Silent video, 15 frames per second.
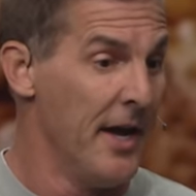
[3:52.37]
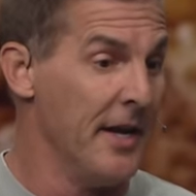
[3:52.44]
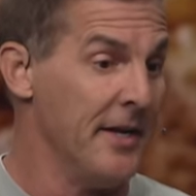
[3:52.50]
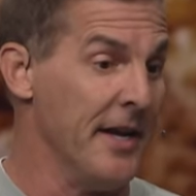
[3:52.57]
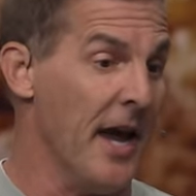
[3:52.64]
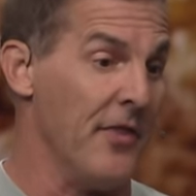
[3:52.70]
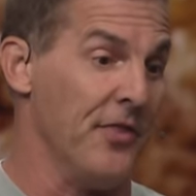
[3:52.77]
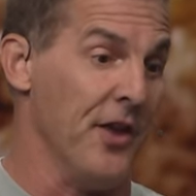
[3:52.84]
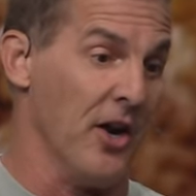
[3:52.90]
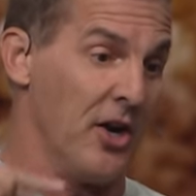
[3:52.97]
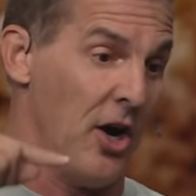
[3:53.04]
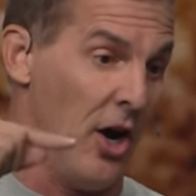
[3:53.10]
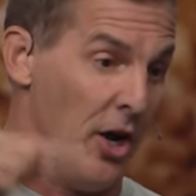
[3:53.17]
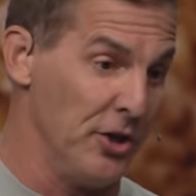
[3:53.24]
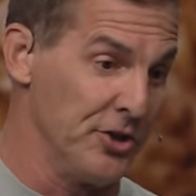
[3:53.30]
yet the
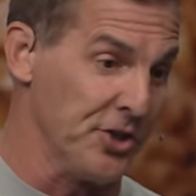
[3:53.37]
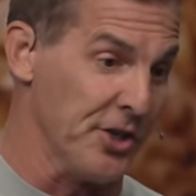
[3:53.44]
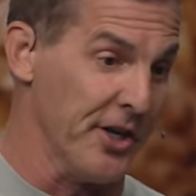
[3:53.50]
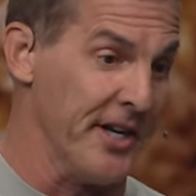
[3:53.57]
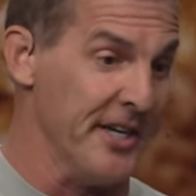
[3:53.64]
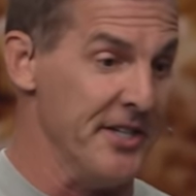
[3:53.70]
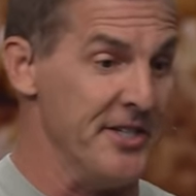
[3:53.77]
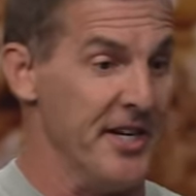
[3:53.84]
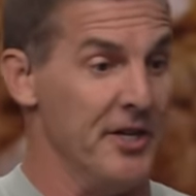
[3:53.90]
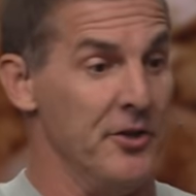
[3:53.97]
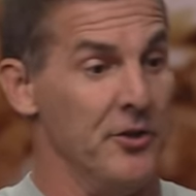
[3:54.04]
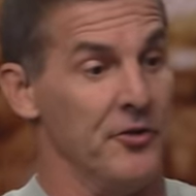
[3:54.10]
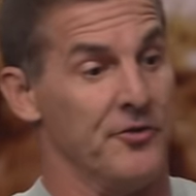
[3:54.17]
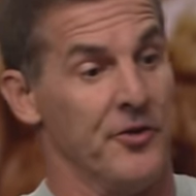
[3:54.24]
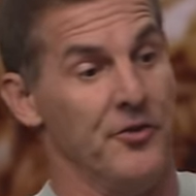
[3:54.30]
culture
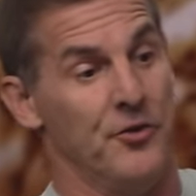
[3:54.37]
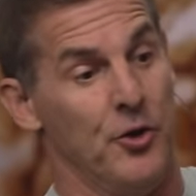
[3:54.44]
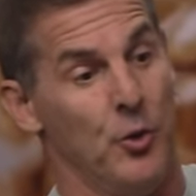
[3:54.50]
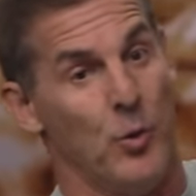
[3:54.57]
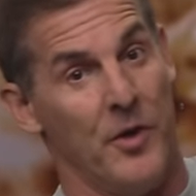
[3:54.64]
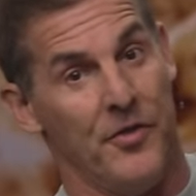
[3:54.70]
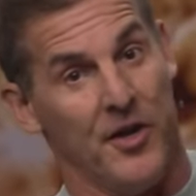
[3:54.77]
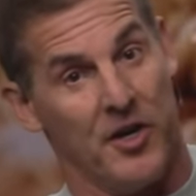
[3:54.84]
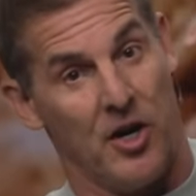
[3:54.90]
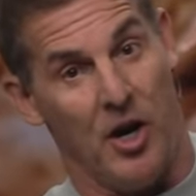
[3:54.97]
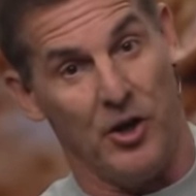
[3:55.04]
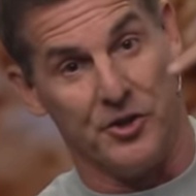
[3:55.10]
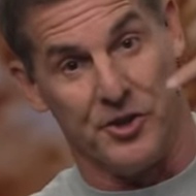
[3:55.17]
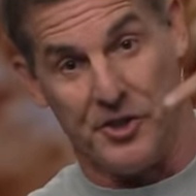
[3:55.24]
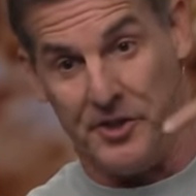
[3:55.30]
continues to do what the
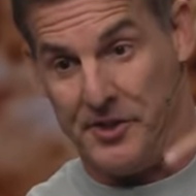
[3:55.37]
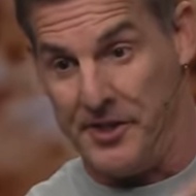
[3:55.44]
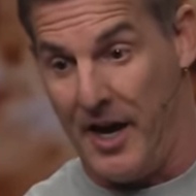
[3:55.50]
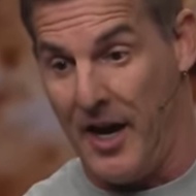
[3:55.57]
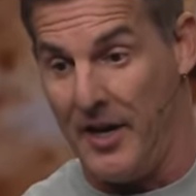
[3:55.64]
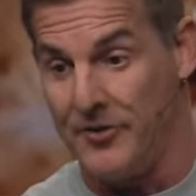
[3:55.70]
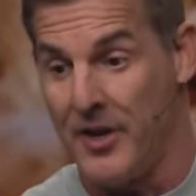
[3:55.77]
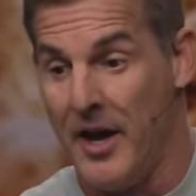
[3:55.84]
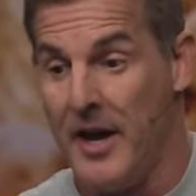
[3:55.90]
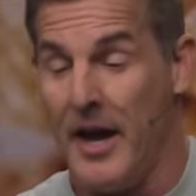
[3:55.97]
culture does.